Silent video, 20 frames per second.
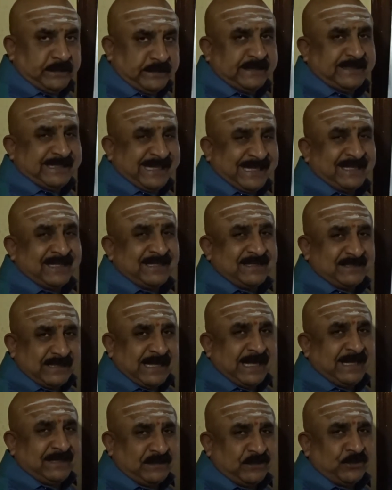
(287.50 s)
taking
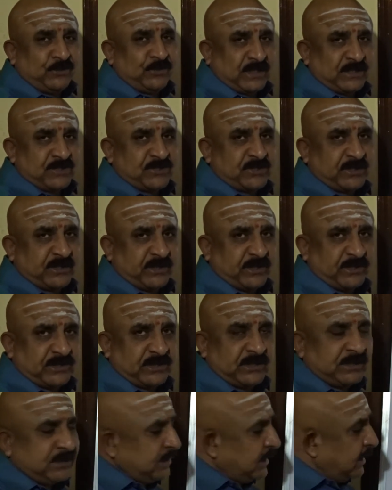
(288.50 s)
8th into
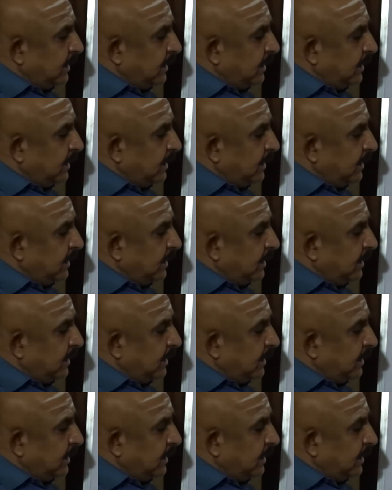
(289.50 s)
consideration,